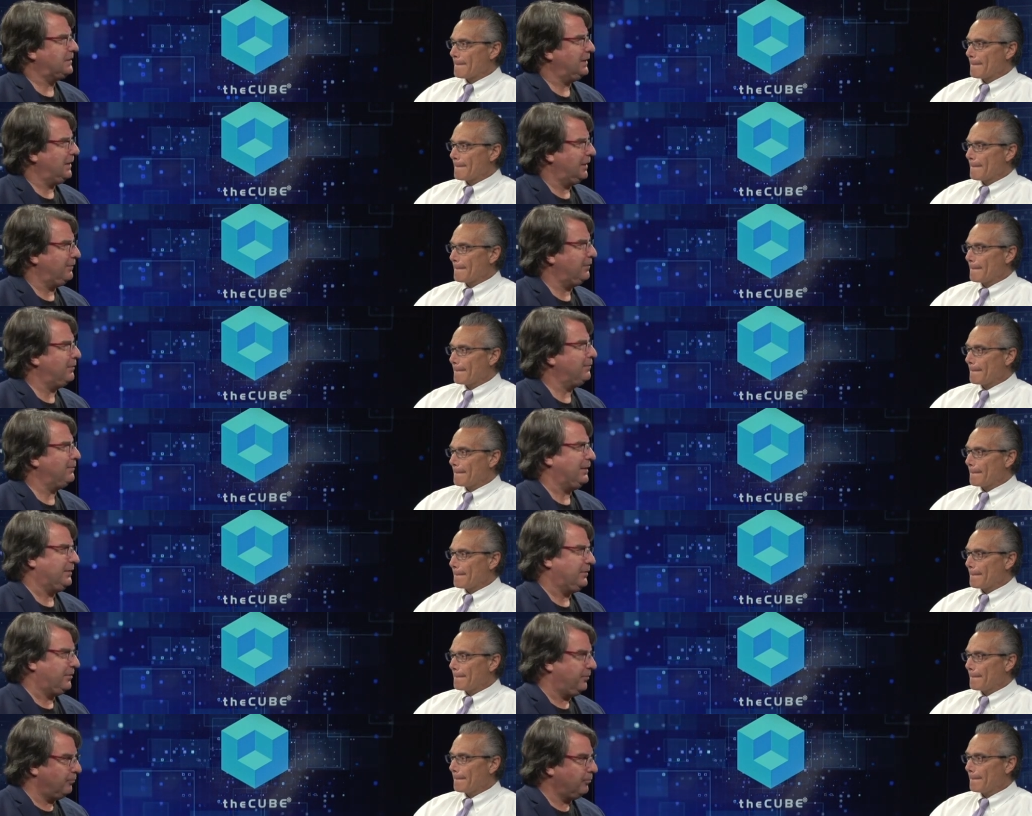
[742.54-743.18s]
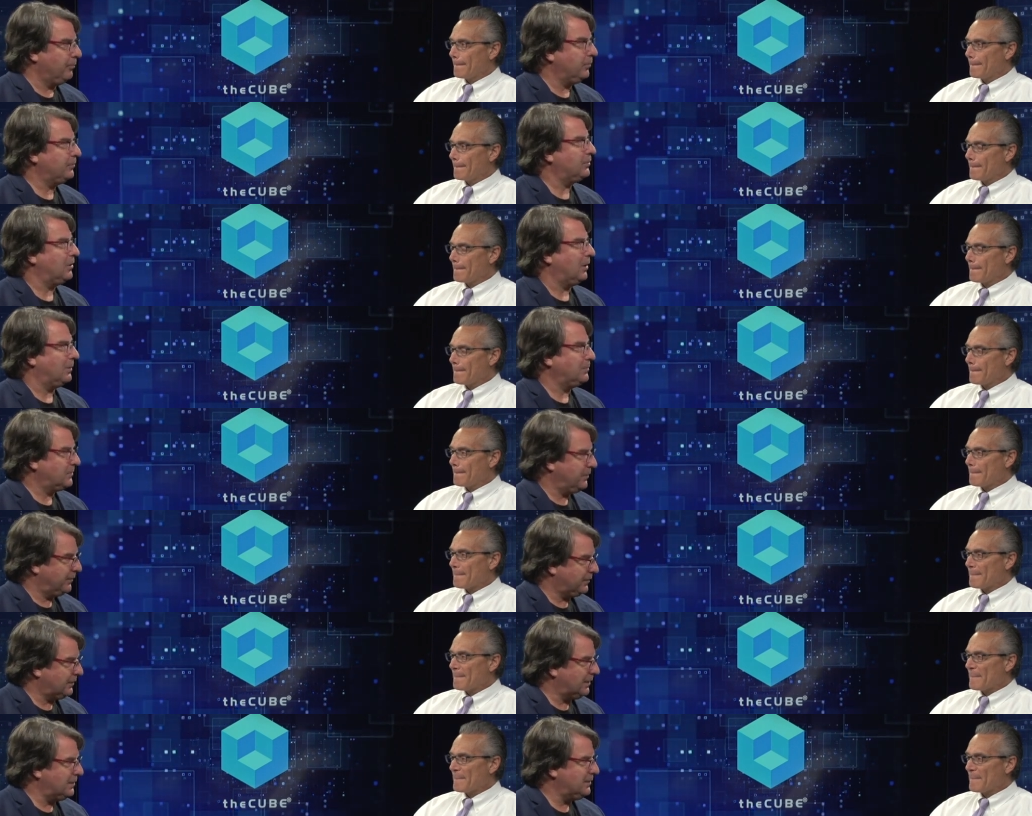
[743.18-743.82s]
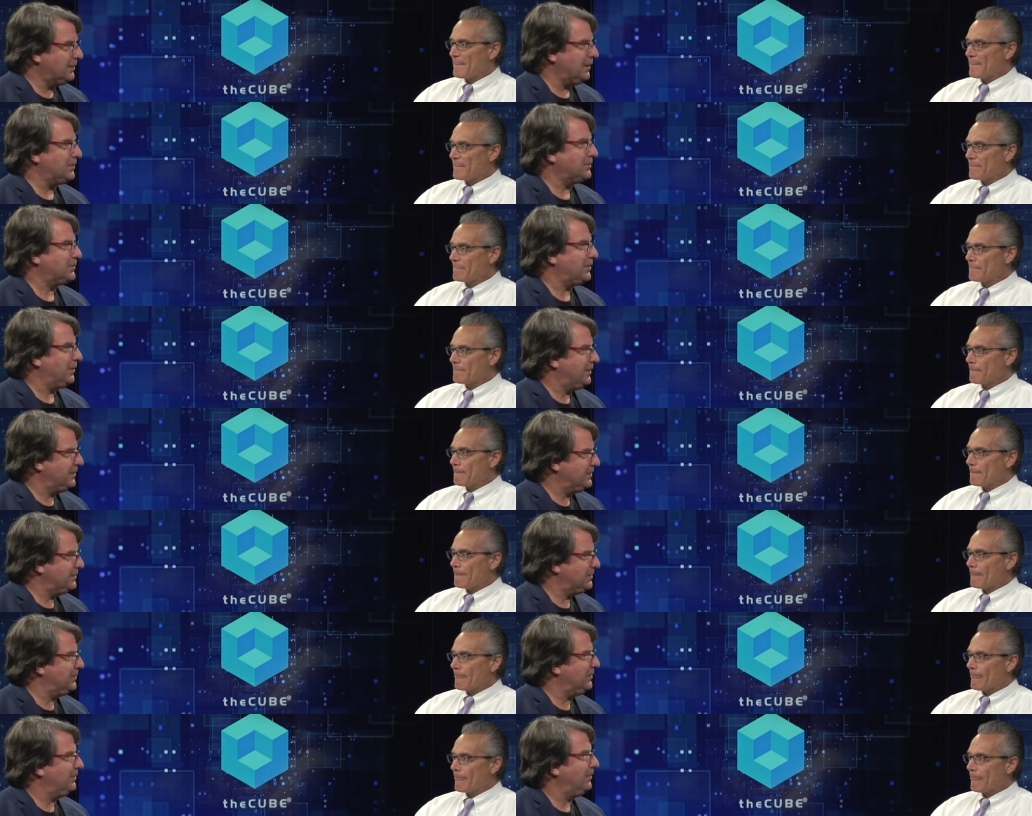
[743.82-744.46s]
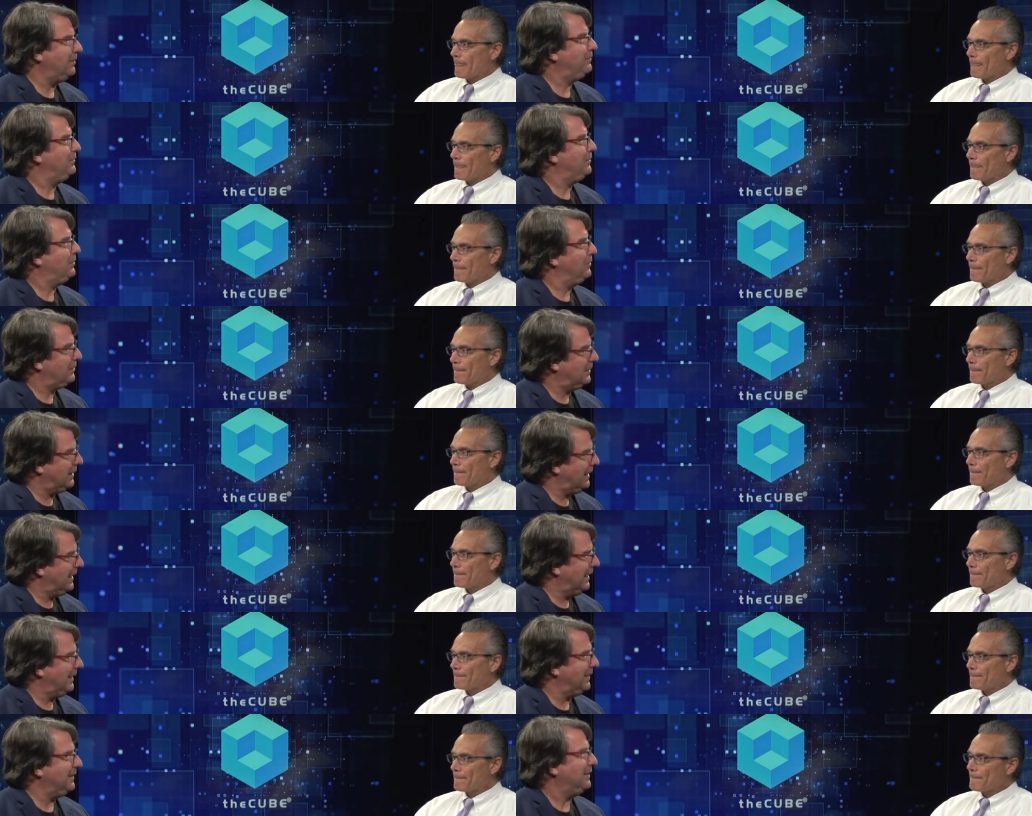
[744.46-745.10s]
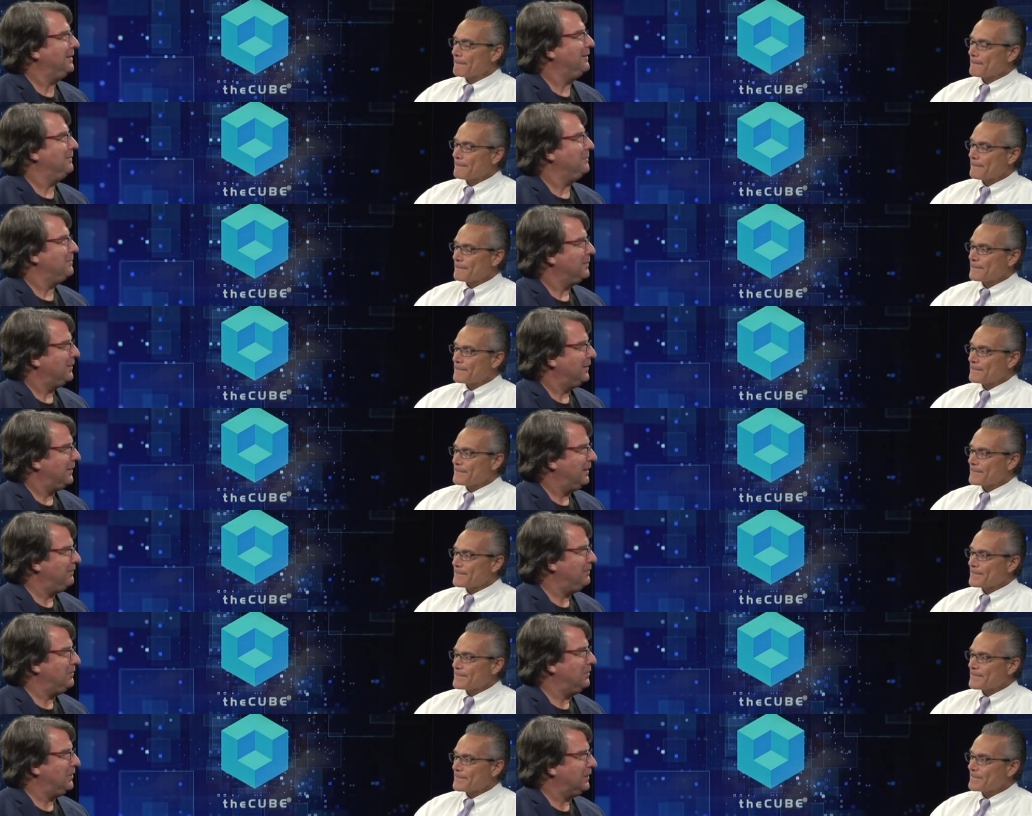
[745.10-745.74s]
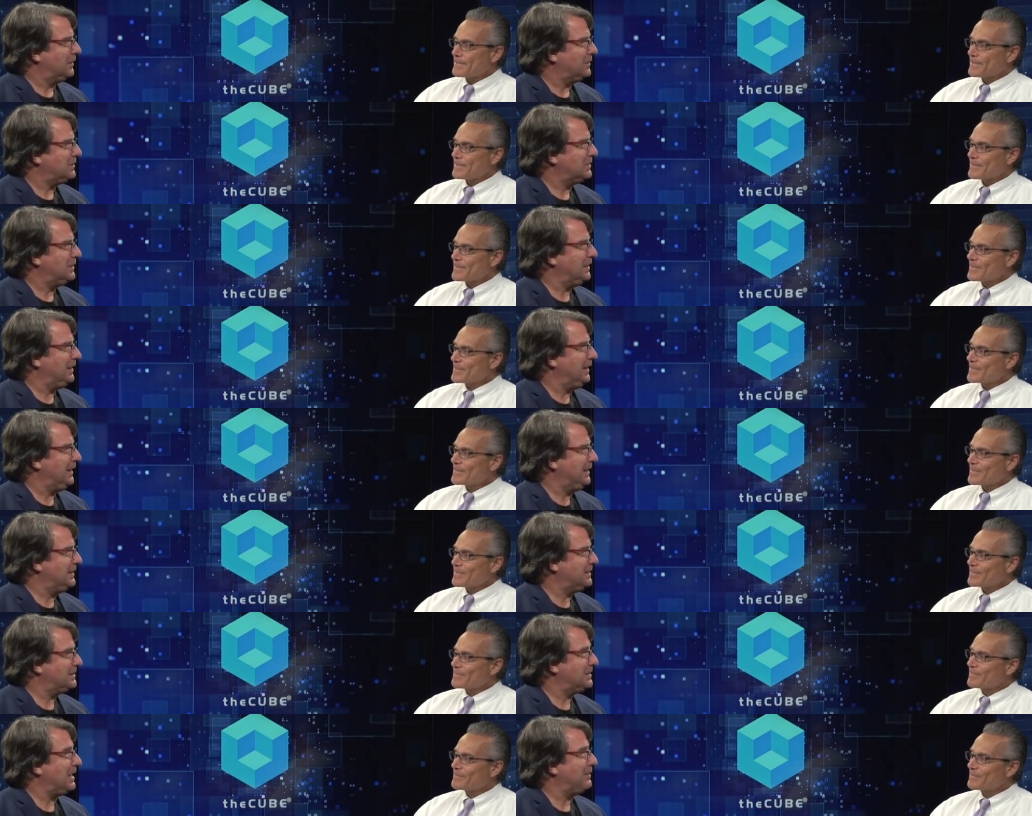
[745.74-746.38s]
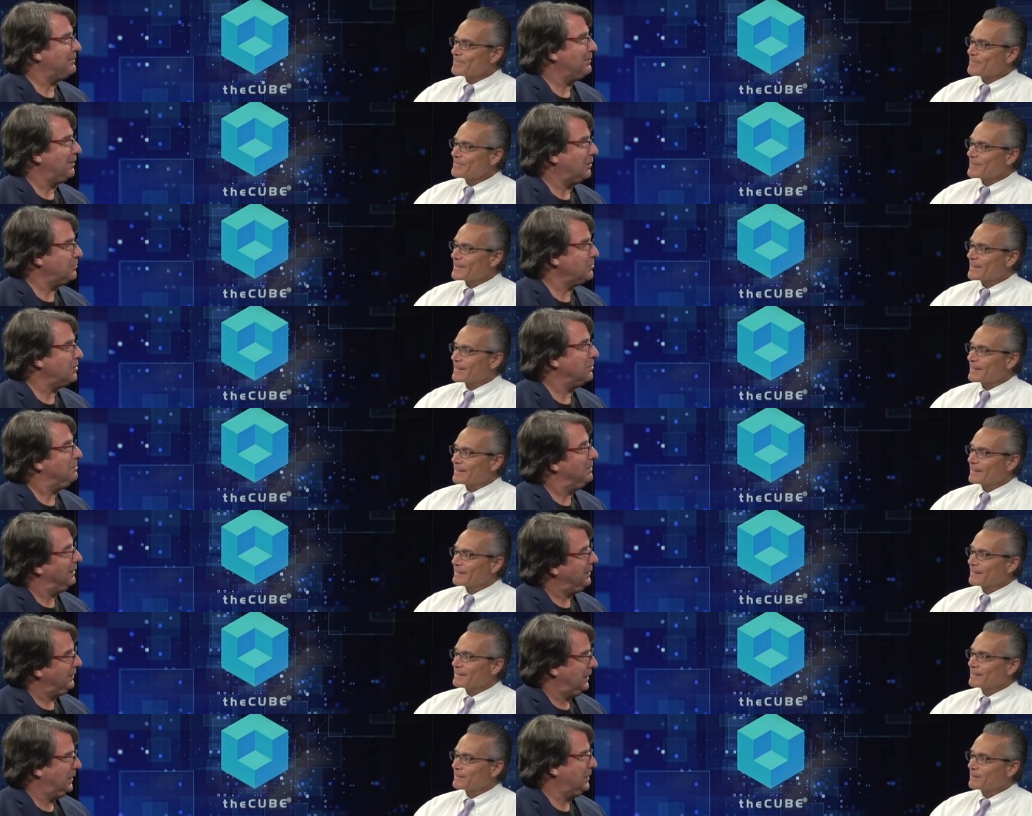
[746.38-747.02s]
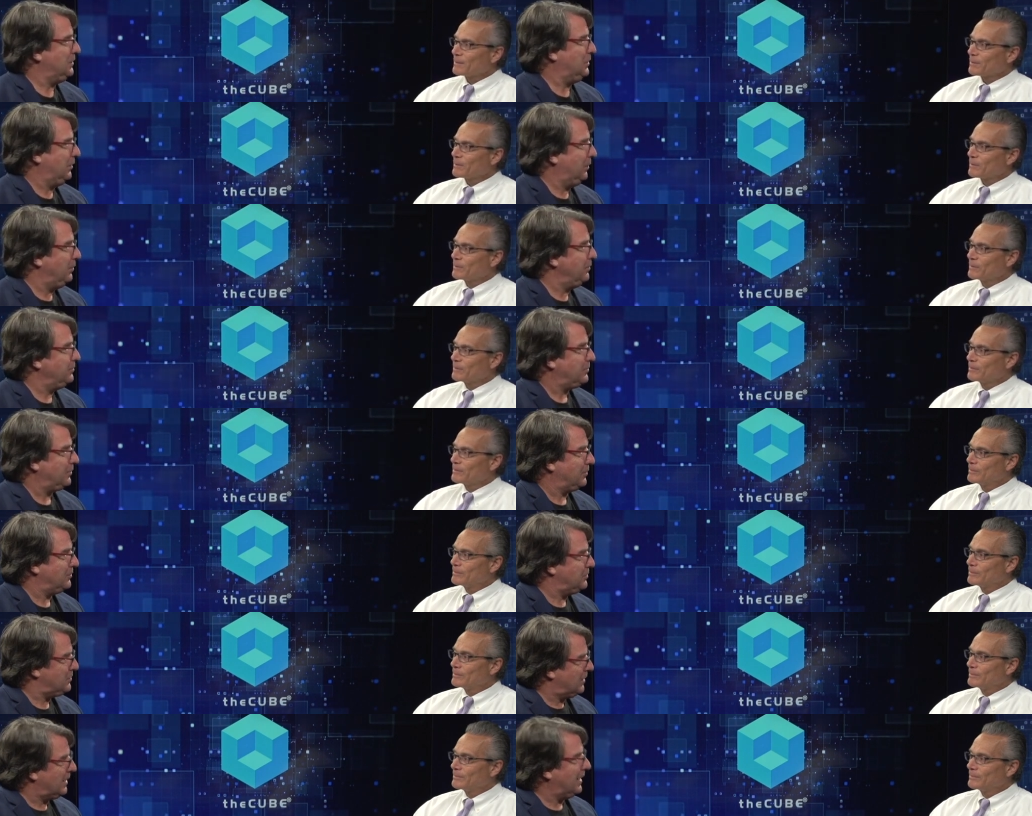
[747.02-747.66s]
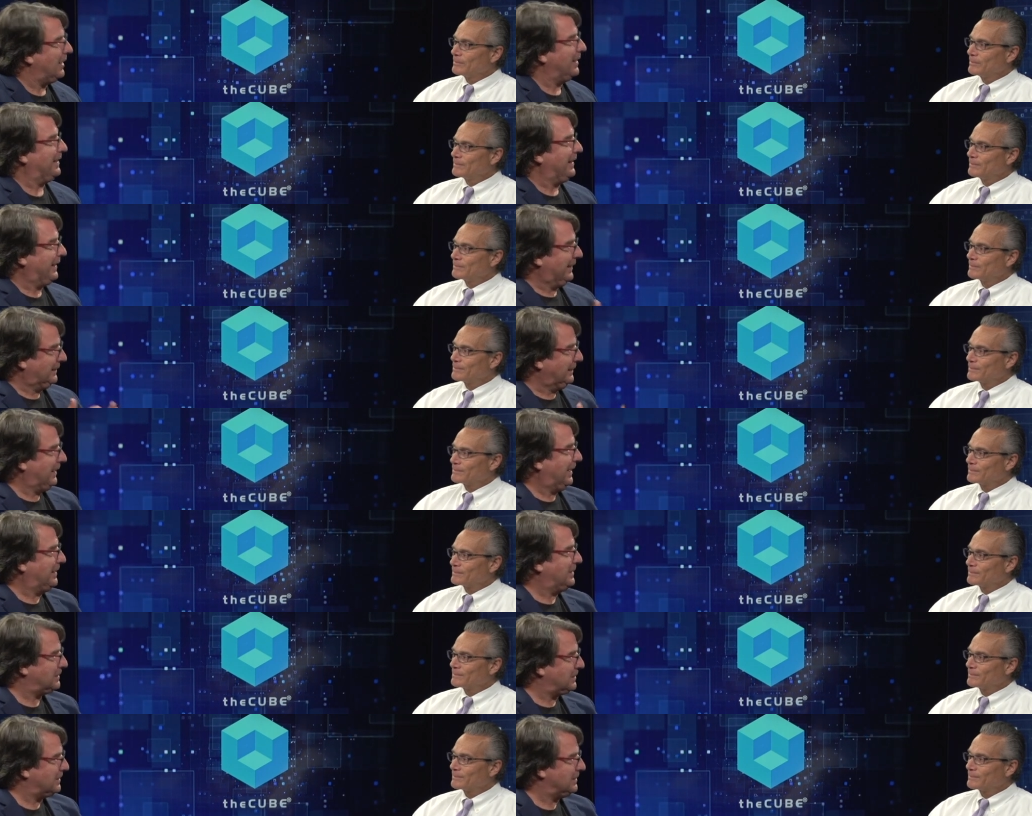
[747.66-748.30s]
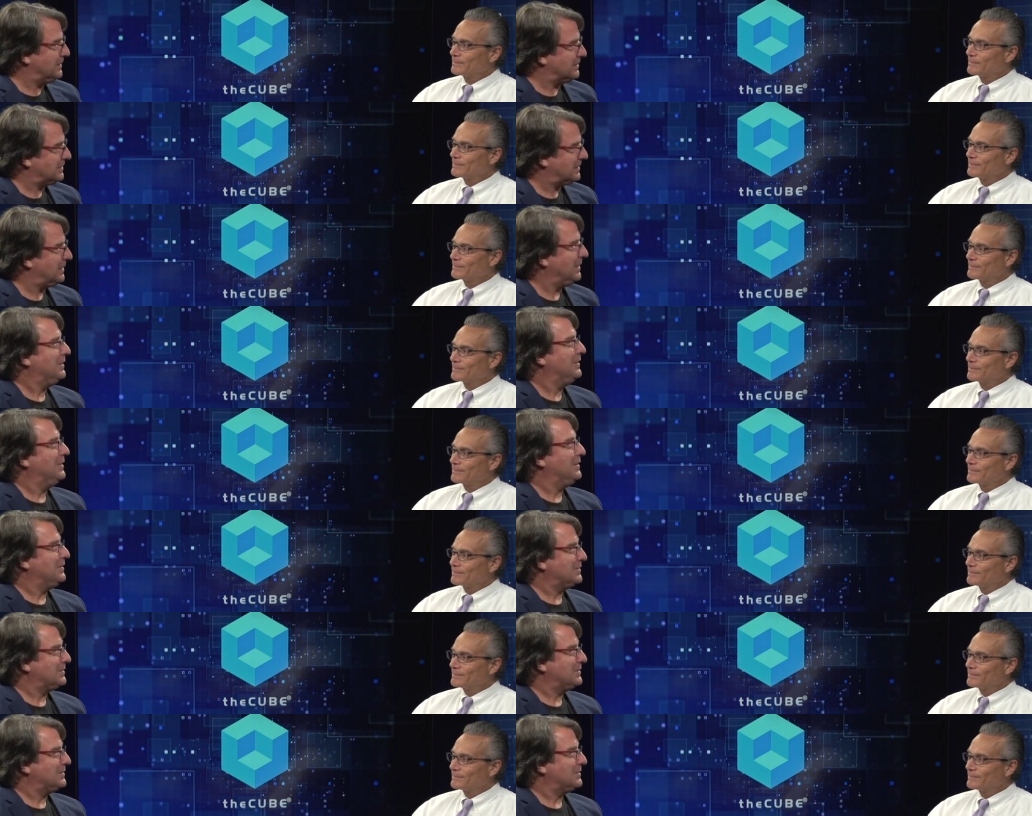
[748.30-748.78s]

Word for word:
Speaker 1: there. If you read the terms of conditions, you, you can't, if you exceed 700 million users, you got to get a license.